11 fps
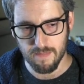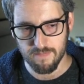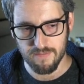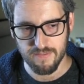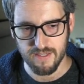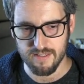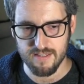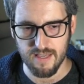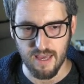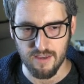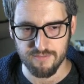Things
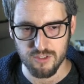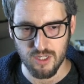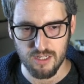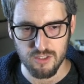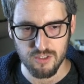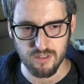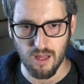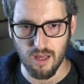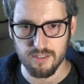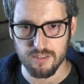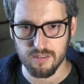have changed a
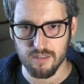lot.